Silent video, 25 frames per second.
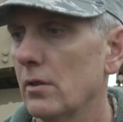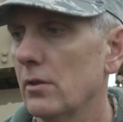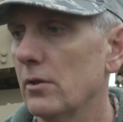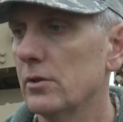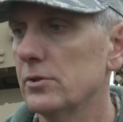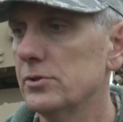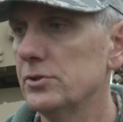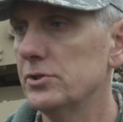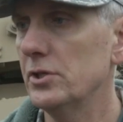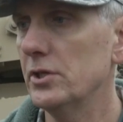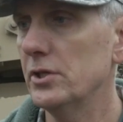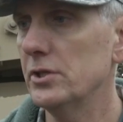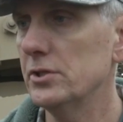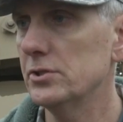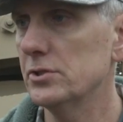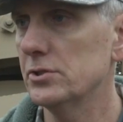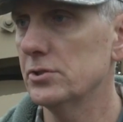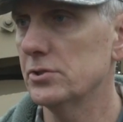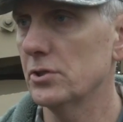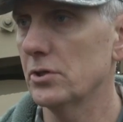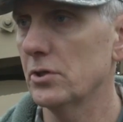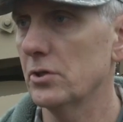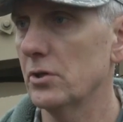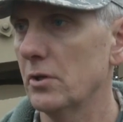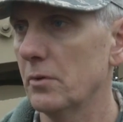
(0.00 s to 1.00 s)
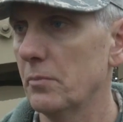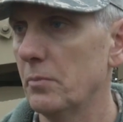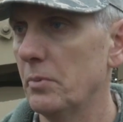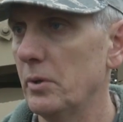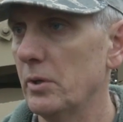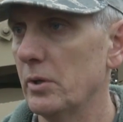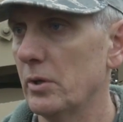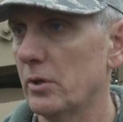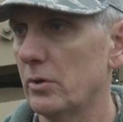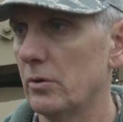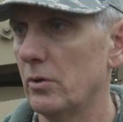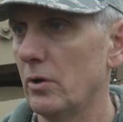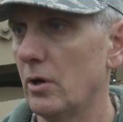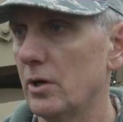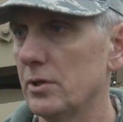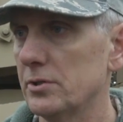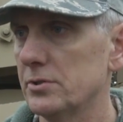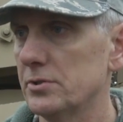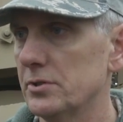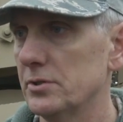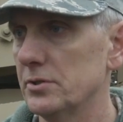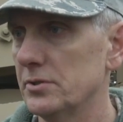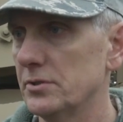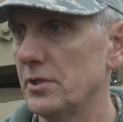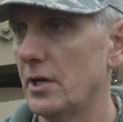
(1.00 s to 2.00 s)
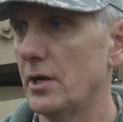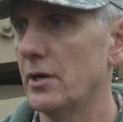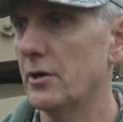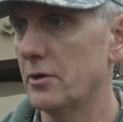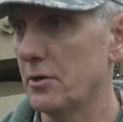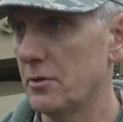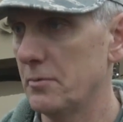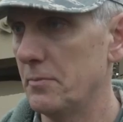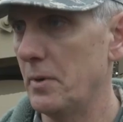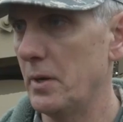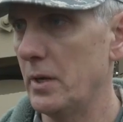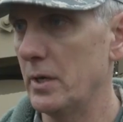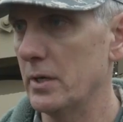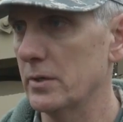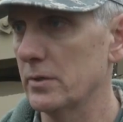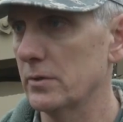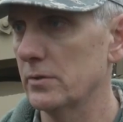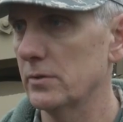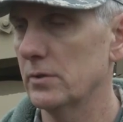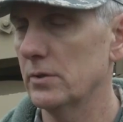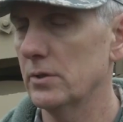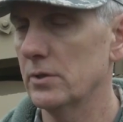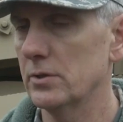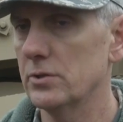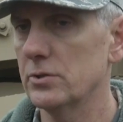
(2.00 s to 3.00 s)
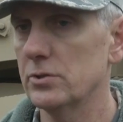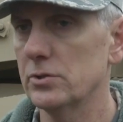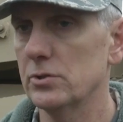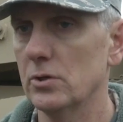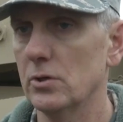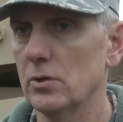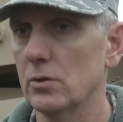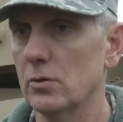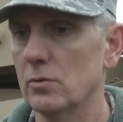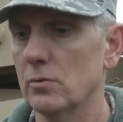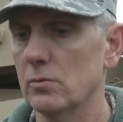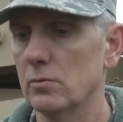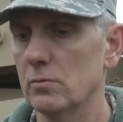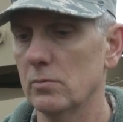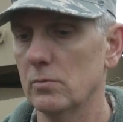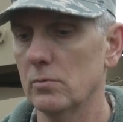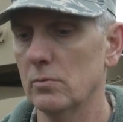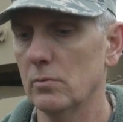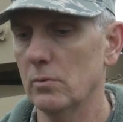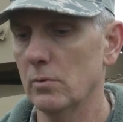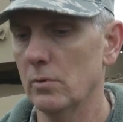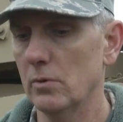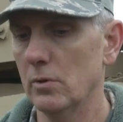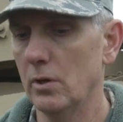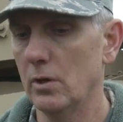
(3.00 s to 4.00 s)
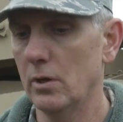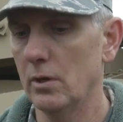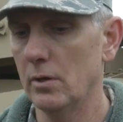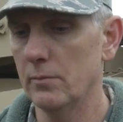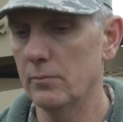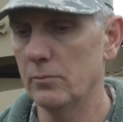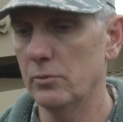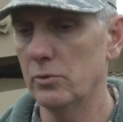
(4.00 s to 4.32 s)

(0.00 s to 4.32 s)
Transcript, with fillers: The changes are going to be across the entire command, and so um,